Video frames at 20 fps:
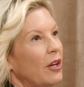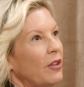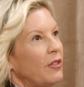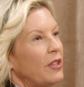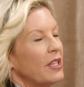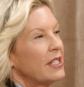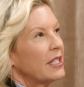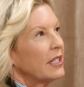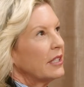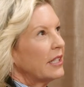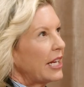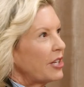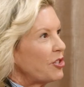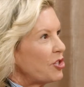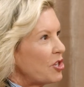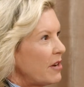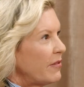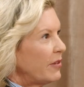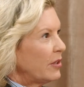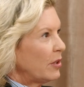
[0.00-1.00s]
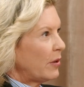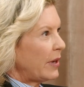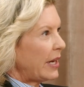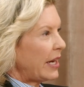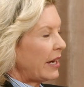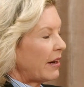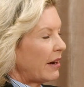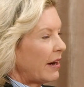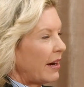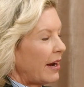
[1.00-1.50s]
the selection of a
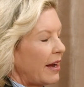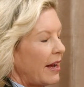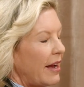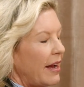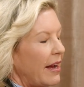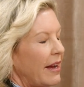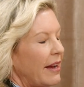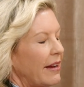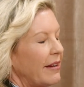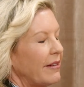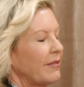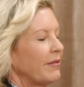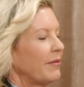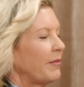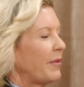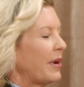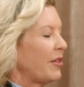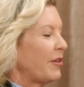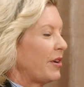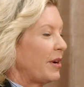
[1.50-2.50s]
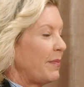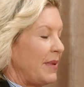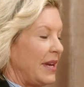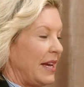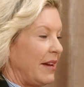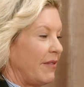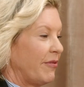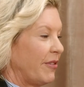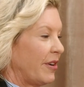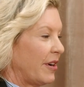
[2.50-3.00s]
lawyer, whether it
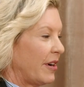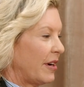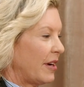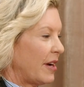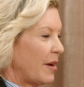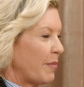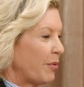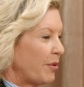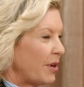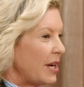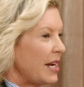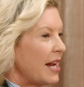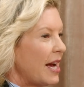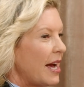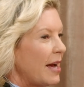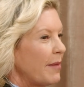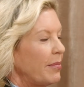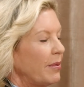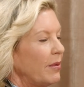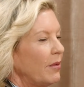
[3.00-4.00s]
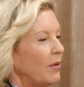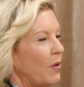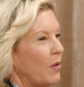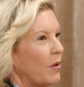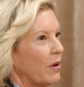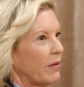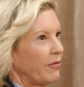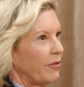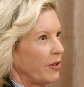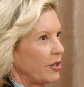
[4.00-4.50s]
be for a prenup
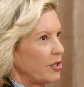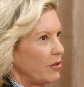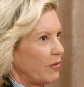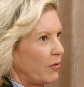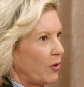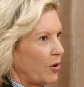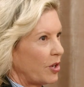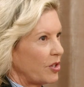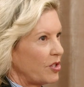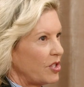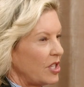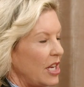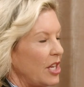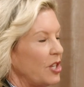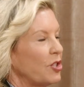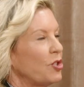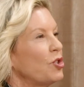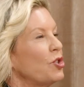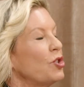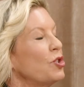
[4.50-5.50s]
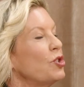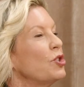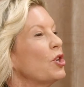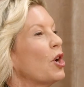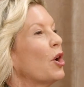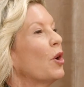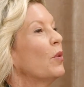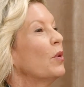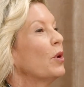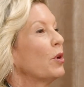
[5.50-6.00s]
or for a divorce, is
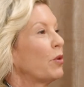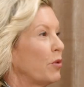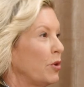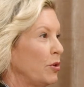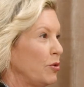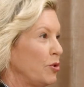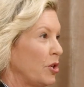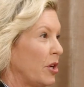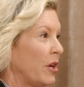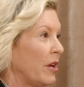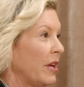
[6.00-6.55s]
so crucial.